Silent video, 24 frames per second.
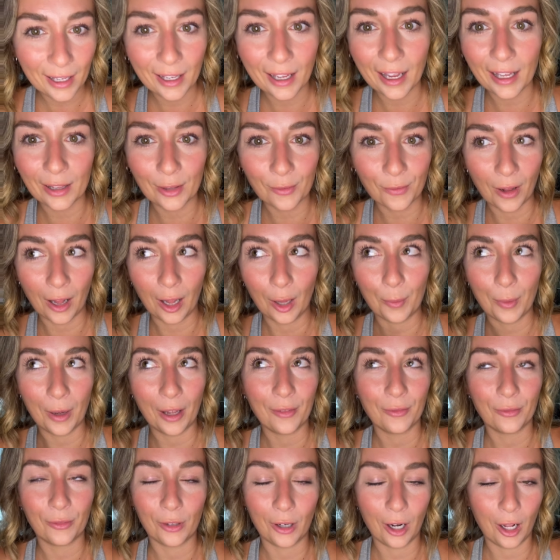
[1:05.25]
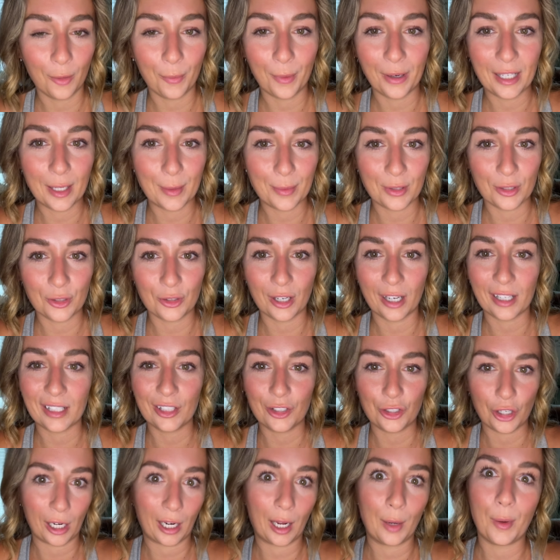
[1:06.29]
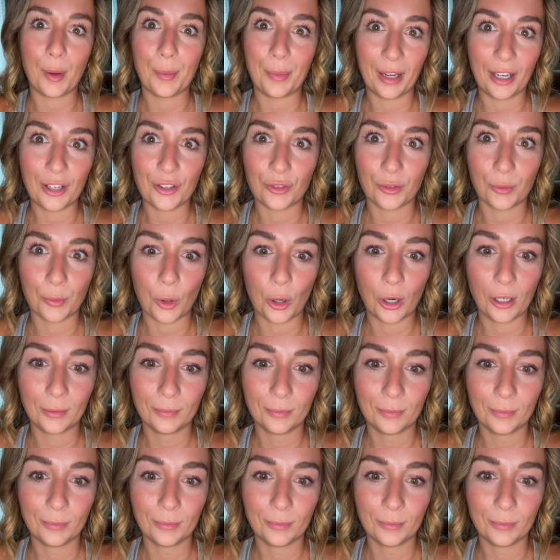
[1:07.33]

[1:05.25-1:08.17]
hit the follow button for all my tips and tricks and check out my page for more.